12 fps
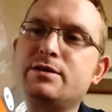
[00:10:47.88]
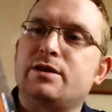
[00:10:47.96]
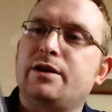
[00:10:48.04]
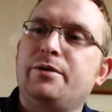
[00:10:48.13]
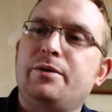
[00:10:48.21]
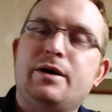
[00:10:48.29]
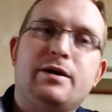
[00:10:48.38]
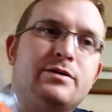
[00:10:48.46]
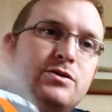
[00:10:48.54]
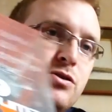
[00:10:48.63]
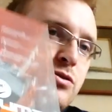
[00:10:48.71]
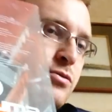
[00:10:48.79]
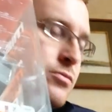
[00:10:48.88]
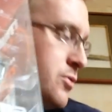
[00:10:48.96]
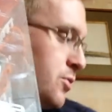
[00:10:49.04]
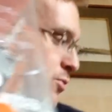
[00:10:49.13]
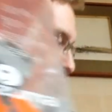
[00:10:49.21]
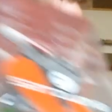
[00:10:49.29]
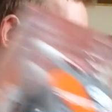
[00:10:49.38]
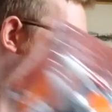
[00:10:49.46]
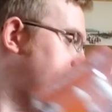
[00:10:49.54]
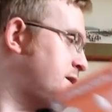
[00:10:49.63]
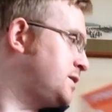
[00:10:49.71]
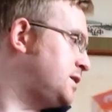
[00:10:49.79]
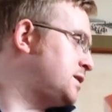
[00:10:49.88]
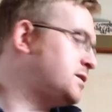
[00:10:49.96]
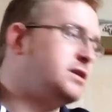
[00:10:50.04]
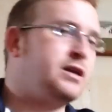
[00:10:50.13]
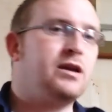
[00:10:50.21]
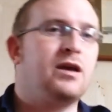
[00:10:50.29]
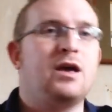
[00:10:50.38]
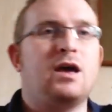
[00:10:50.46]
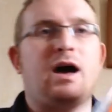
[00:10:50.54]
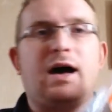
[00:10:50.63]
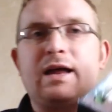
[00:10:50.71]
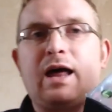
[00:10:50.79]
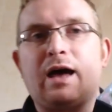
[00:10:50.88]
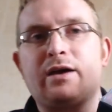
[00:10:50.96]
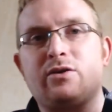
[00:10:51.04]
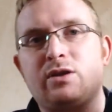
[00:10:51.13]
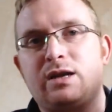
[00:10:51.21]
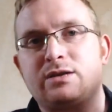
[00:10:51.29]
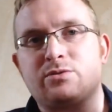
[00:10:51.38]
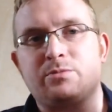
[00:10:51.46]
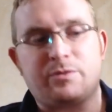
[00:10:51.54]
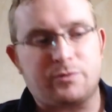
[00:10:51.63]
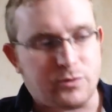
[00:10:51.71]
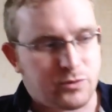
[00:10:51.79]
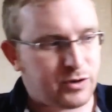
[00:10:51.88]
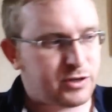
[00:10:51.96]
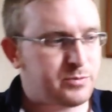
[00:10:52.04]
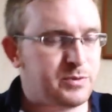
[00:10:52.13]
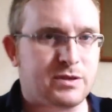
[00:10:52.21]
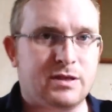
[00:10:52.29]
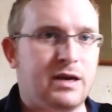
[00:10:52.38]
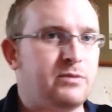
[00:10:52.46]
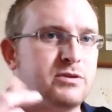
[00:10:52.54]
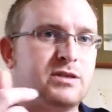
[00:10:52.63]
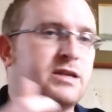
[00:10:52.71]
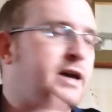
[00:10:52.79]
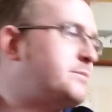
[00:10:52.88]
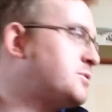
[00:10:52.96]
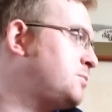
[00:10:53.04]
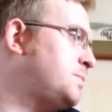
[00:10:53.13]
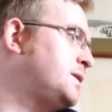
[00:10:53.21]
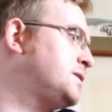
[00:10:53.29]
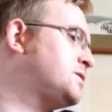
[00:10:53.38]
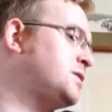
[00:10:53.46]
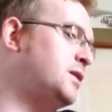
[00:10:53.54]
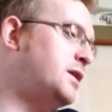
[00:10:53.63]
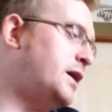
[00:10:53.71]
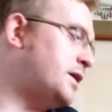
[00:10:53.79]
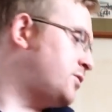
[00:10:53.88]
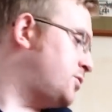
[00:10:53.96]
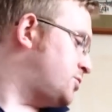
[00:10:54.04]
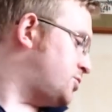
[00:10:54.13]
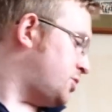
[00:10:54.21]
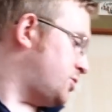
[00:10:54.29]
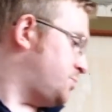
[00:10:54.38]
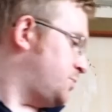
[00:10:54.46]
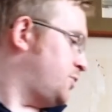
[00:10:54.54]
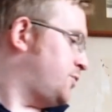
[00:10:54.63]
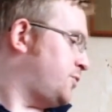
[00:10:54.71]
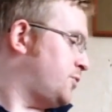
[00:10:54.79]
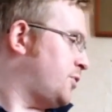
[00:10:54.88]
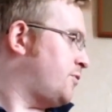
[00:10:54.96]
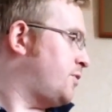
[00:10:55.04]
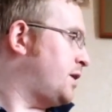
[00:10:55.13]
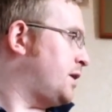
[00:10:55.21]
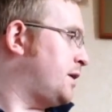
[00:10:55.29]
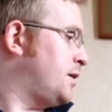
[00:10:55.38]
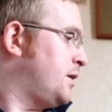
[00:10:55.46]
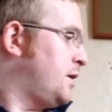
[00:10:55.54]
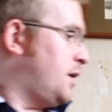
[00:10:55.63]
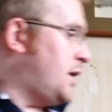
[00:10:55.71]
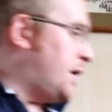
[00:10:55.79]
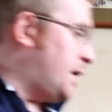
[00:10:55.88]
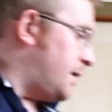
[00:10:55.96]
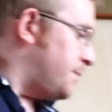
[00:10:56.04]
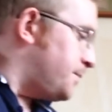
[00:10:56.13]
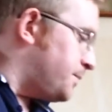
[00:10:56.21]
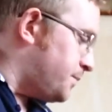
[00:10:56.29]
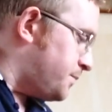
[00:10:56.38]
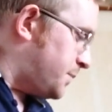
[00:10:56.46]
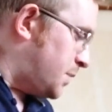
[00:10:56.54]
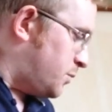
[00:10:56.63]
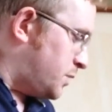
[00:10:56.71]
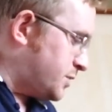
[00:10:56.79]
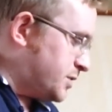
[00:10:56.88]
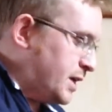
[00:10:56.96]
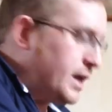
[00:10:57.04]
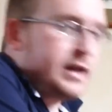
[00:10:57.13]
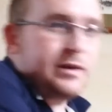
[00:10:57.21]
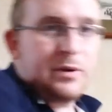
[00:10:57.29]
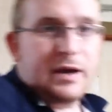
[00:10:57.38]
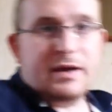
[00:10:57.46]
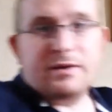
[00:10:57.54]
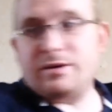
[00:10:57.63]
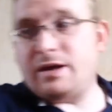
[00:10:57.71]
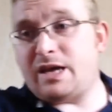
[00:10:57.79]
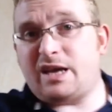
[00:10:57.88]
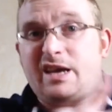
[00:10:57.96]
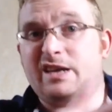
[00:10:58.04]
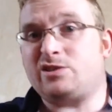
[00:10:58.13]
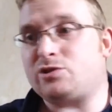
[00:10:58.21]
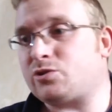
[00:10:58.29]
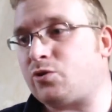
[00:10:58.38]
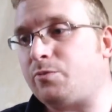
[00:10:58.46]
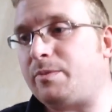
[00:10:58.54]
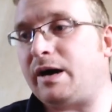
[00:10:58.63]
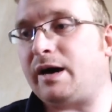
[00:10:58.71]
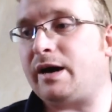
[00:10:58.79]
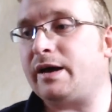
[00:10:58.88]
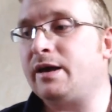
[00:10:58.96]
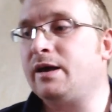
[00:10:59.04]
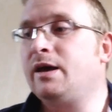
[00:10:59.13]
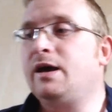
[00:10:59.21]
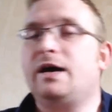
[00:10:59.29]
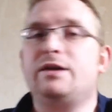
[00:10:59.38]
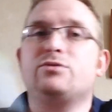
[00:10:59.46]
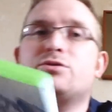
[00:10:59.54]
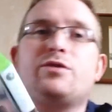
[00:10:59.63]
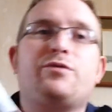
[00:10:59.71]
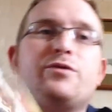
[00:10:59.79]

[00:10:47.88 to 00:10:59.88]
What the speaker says: So just cool, quick, easy listing. I got the last one before Christmas, and that was snapped up instantly. I could have charged more for it, really. But we'll see anyway. It just caught my eye. And also